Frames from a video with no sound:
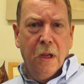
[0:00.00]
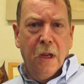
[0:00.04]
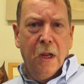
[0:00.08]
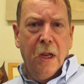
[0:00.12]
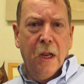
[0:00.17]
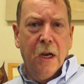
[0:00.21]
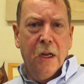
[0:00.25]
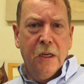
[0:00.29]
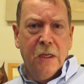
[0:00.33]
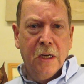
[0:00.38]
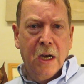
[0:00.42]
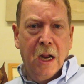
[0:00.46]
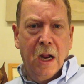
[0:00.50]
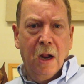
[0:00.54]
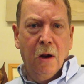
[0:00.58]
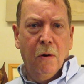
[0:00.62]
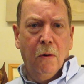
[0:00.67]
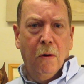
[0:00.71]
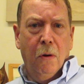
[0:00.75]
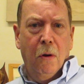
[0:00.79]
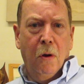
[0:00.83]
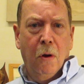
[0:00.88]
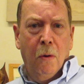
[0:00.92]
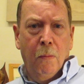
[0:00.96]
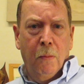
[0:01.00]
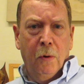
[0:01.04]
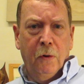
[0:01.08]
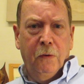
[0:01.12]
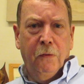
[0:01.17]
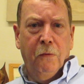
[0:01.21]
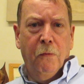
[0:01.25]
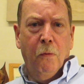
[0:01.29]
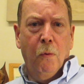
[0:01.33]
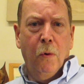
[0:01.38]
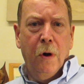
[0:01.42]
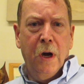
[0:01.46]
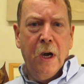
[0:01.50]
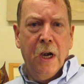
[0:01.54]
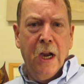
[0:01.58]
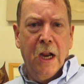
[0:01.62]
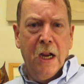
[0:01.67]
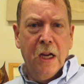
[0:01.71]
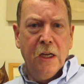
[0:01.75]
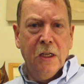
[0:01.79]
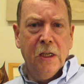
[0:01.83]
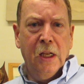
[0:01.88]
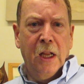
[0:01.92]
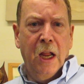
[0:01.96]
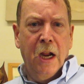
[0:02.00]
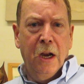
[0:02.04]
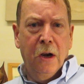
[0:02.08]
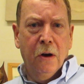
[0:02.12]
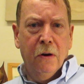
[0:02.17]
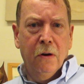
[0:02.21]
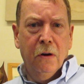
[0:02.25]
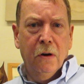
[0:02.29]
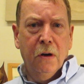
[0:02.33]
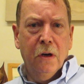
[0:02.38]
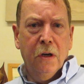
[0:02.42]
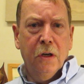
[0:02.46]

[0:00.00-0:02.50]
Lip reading: It is now almost 40 days later,